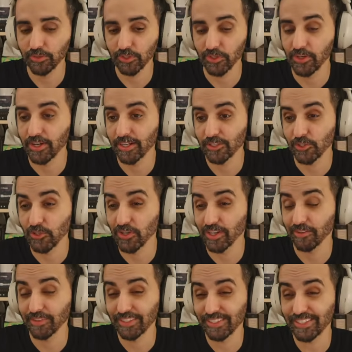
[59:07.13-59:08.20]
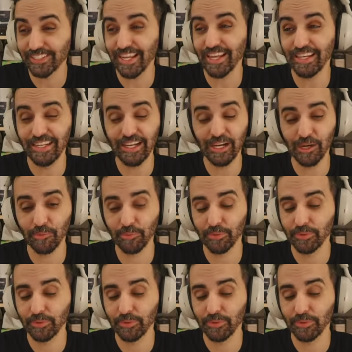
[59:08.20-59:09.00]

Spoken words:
So on your next turn, you're going to stand up